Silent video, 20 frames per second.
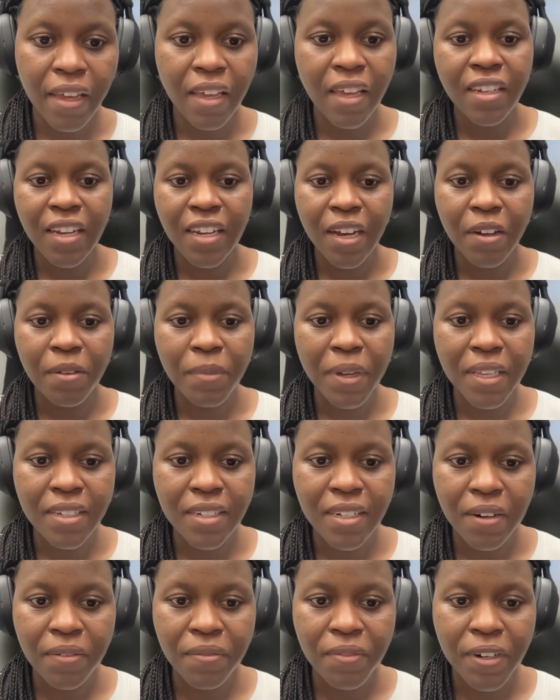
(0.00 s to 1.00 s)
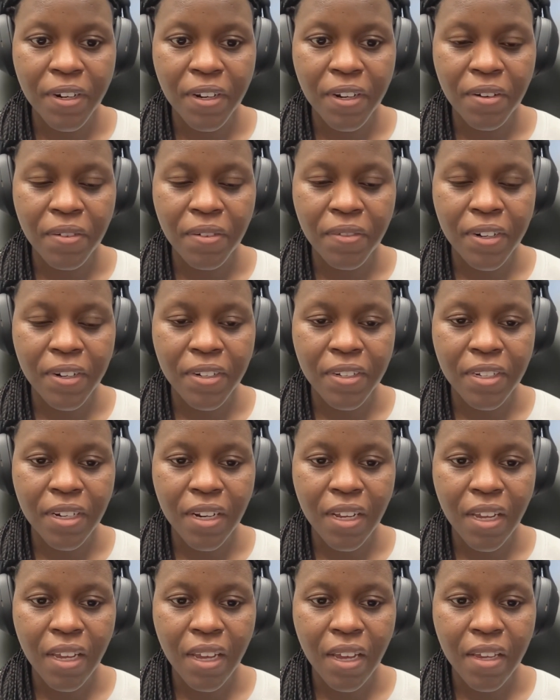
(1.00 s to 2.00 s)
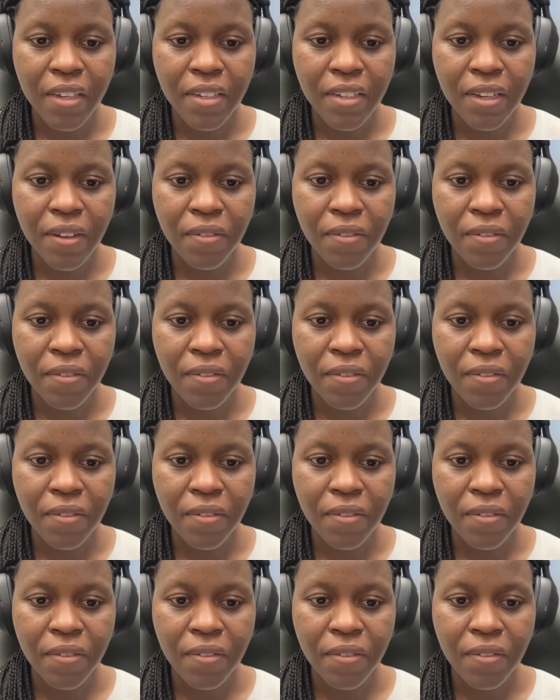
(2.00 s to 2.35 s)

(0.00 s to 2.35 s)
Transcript: And now I'm at Stanford University as